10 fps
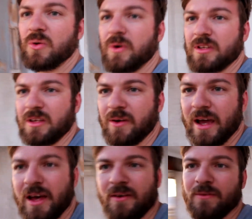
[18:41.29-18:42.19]
Whether you
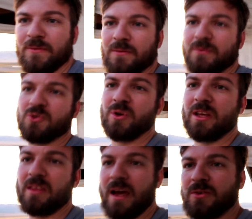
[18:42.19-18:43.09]
have
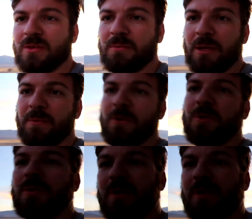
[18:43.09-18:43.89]
twenty thousand people